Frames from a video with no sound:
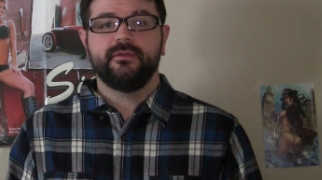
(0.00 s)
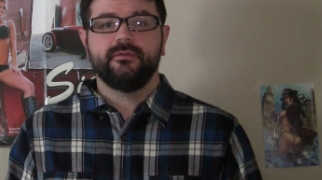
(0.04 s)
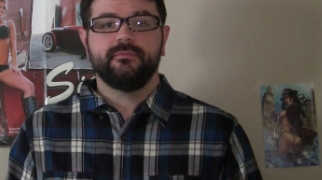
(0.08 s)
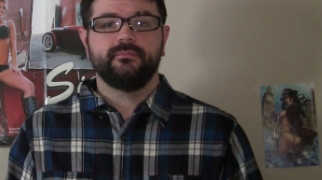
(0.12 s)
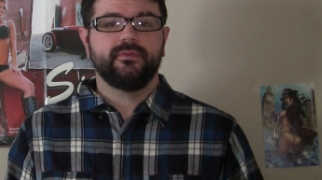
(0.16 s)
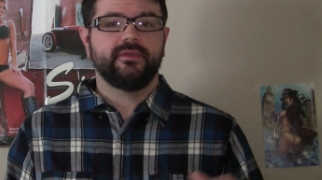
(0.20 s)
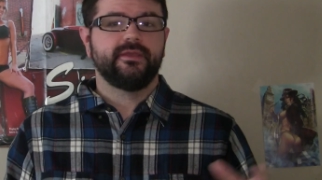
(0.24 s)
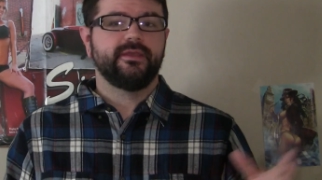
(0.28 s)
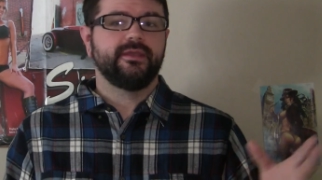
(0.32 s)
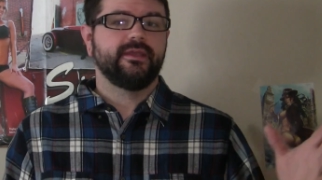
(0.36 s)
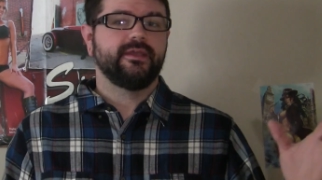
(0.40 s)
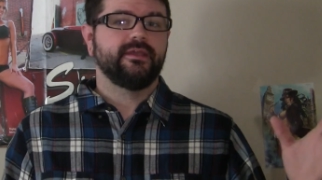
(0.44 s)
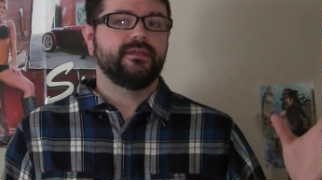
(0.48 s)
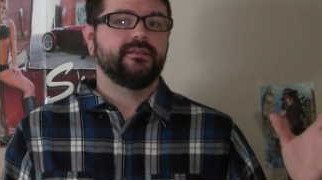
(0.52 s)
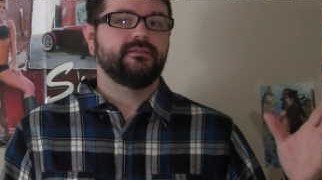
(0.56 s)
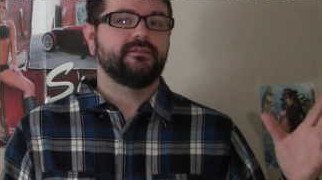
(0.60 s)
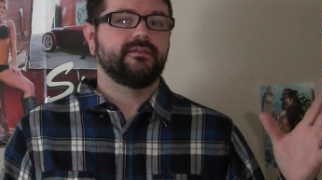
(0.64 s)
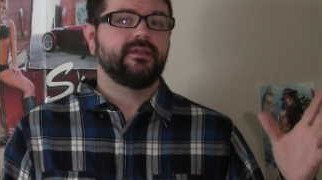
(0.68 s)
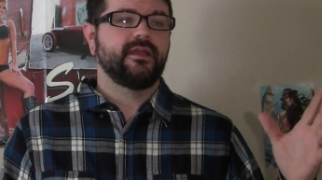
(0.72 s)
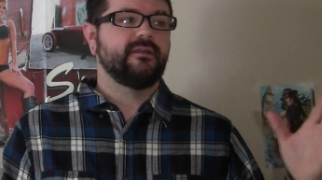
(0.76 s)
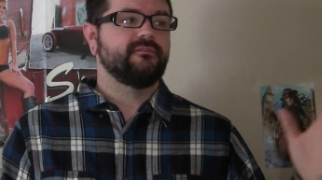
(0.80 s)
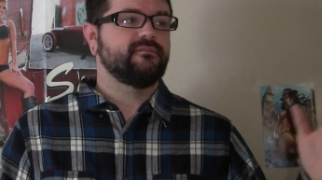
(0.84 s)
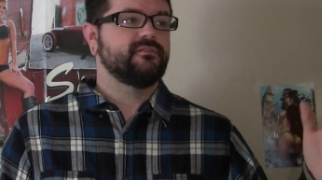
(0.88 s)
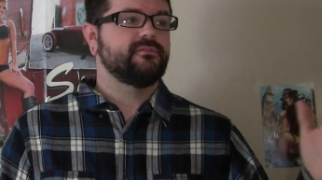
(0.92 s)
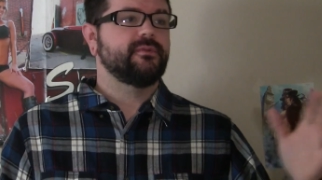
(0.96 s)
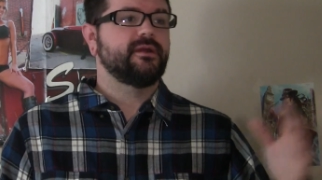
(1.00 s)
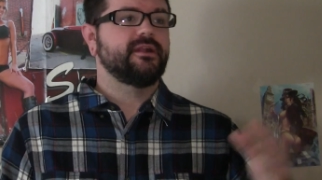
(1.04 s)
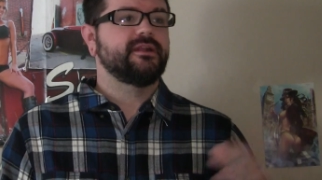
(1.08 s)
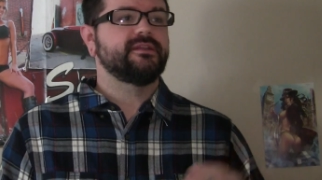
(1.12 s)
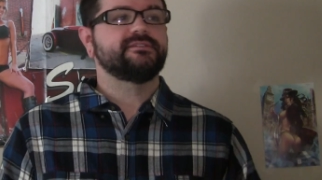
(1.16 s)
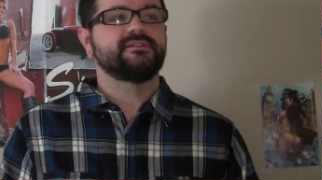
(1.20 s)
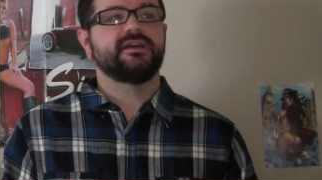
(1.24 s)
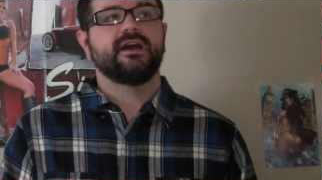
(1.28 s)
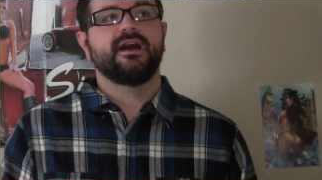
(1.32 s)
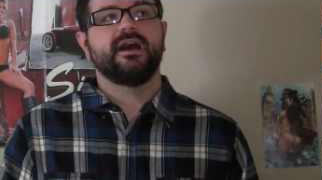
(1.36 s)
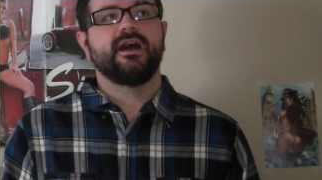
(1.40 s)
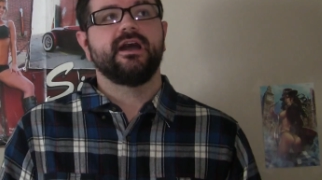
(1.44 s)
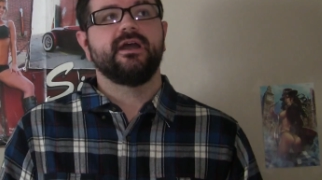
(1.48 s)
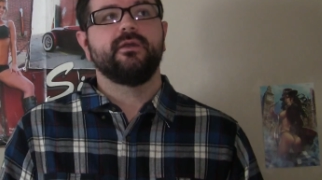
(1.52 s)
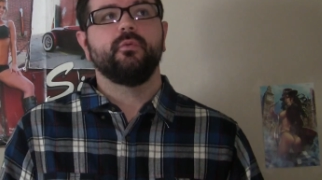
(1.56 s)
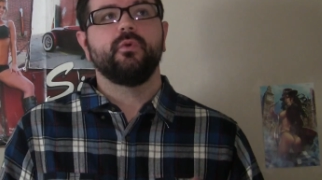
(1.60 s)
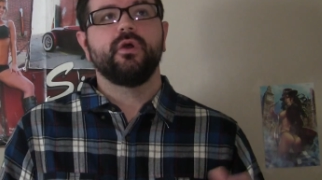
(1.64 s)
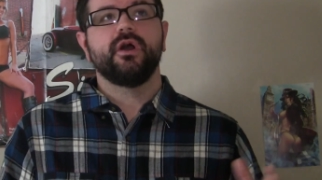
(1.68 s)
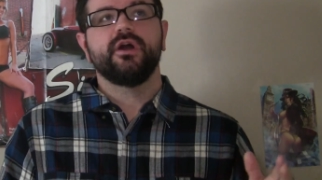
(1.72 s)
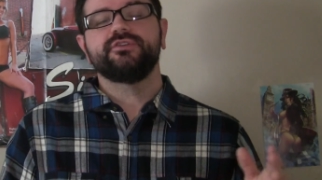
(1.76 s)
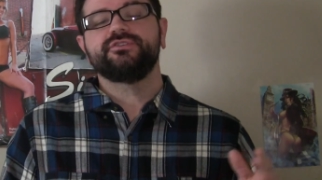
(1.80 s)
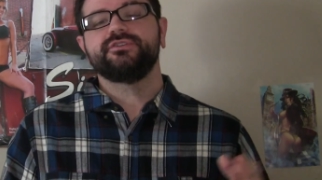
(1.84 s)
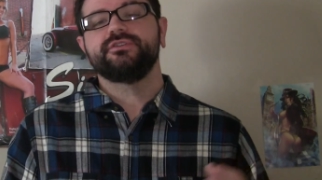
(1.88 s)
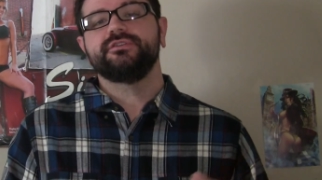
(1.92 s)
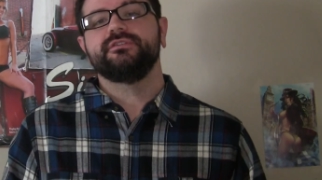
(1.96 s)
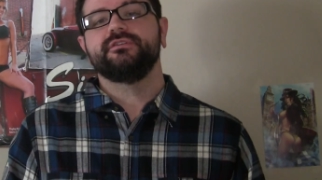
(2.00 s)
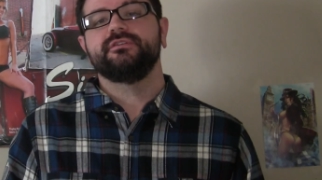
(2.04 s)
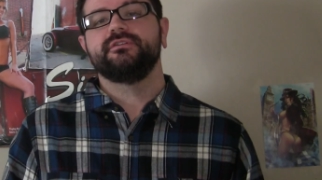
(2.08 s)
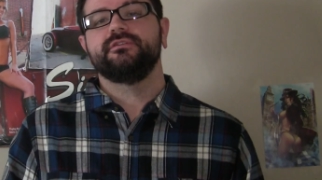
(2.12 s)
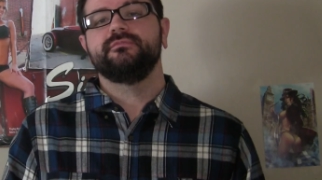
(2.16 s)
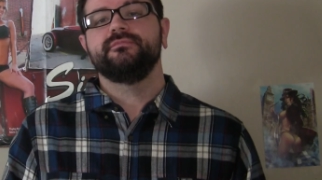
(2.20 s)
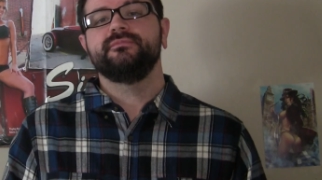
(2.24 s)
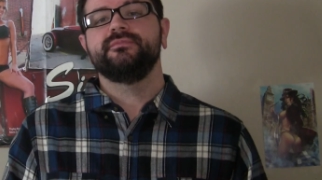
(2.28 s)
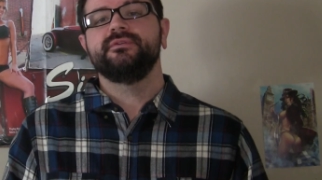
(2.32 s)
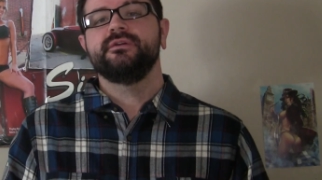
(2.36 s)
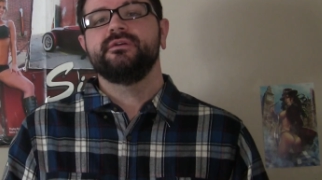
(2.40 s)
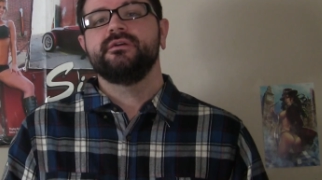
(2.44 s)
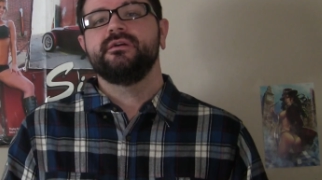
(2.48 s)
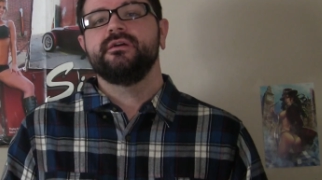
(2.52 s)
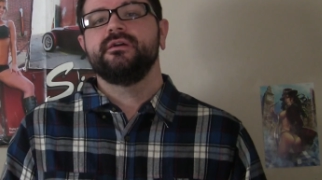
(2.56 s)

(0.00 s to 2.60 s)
being in everybody's eye, watching them,